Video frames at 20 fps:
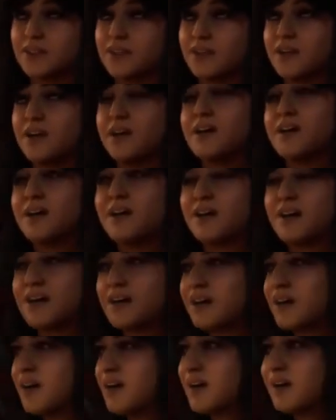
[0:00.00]
I mean,
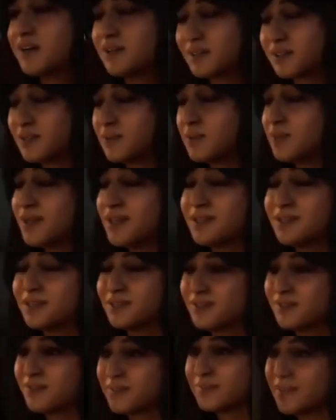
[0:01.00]

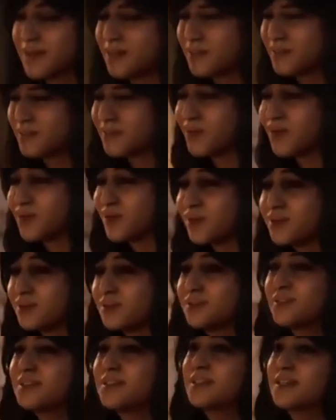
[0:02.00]
superheroes were my
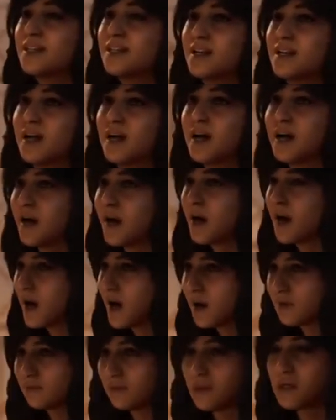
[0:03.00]
world, and
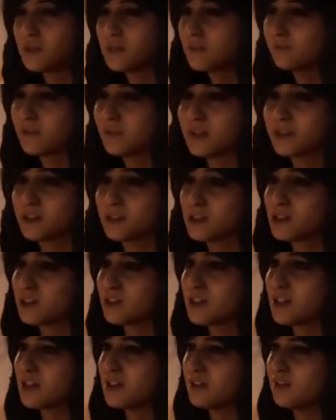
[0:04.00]
I figured if
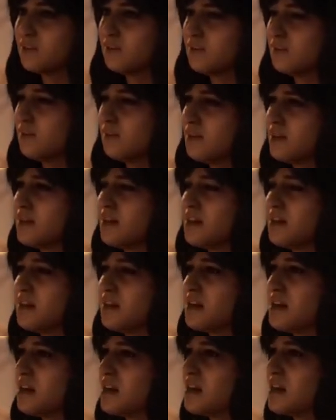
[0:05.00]
I could just...
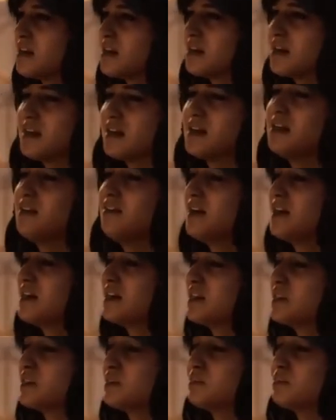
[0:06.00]

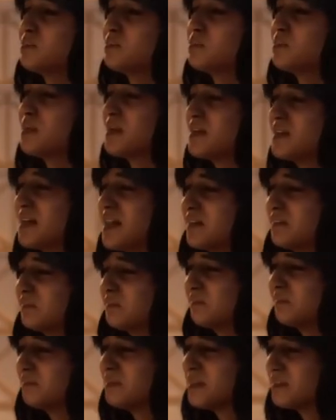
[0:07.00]
if I could just
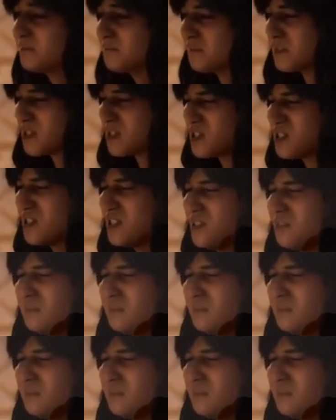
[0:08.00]
win that fan